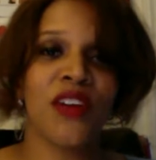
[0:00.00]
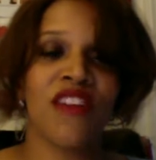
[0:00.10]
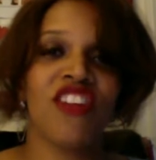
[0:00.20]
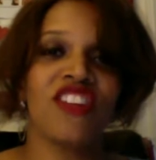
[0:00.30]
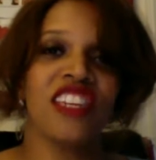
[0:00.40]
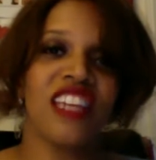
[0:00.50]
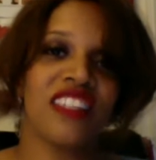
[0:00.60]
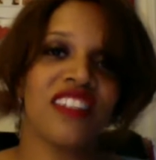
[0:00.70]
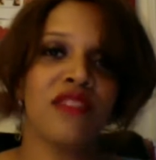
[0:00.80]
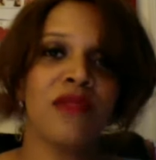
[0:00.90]
If there's a
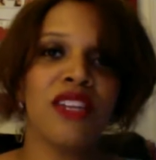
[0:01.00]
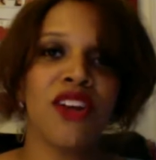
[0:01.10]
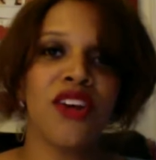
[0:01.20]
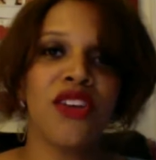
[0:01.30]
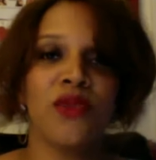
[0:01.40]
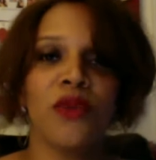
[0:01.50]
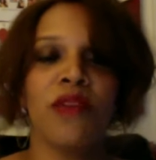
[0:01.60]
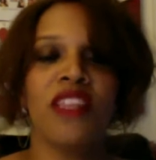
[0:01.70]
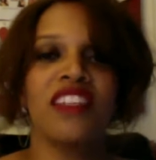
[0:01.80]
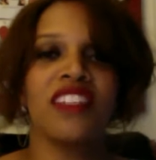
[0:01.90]
lesson to be learned, you will
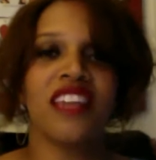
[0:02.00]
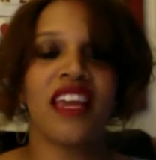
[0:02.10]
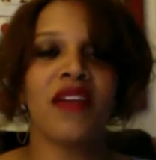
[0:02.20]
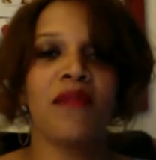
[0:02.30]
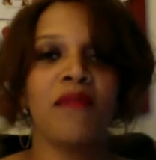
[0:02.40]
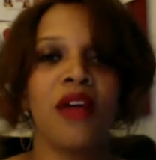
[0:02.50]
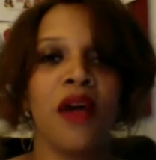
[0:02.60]
meet the same